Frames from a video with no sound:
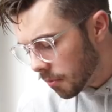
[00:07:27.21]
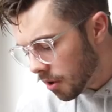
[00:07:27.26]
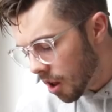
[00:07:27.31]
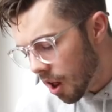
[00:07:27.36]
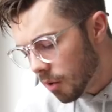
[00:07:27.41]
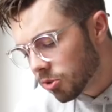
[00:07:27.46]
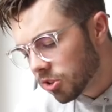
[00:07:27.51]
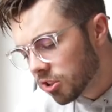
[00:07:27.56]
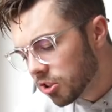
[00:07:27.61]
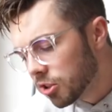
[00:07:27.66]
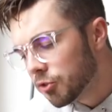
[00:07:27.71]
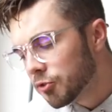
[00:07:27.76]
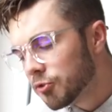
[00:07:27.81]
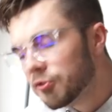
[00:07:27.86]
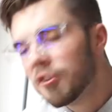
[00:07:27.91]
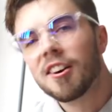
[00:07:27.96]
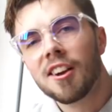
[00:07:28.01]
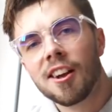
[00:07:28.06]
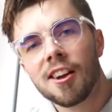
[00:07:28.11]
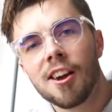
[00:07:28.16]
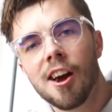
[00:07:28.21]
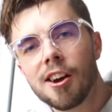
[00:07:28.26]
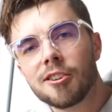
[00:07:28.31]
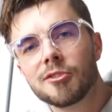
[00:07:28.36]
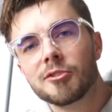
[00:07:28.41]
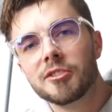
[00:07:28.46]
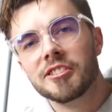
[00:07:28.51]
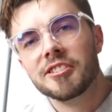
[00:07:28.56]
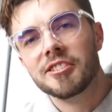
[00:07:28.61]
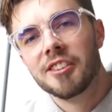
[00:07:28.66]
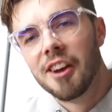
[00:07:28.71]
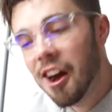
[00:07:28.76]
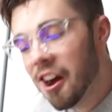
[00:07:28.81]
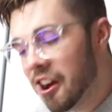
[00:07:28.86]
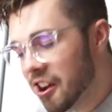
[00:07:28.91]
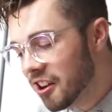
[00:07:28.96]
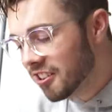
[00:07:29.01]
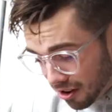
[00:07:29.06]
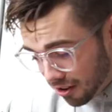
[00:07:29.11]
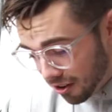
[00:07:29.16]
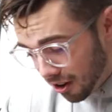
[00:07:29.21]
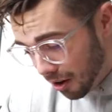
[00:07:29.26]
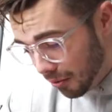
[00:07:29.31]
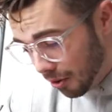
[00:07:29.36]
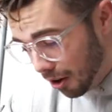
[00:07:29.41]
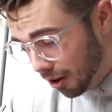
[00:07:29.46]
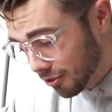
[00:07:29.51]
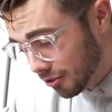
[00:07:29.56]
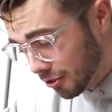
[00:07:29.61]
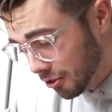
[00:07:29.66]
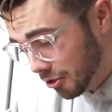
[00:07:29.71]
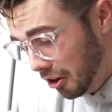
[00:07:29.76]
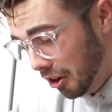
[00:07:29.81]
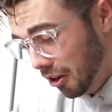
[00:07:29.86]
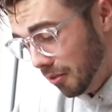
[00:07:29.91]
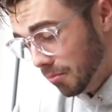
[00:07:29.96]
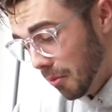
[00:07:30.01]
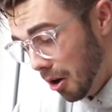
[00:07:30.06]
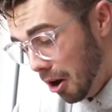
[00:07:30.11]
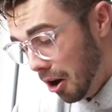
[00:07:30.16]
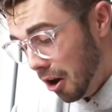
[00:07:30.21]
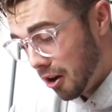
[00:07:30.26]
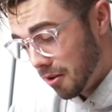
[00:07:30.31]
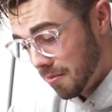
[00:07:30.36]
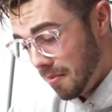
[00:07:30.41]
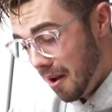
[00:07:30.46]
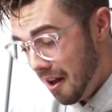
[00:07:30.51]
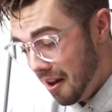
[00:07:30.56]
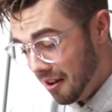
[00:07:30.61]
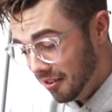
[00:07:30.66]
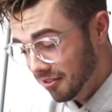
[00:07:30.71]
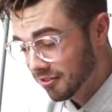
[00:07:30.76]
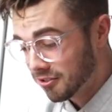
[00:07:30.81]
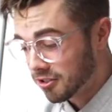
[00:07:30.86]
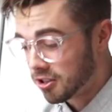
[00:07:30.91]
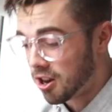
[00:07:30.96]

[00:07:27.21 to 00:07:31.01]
I'm still fucking hungry. I want to eat more, man.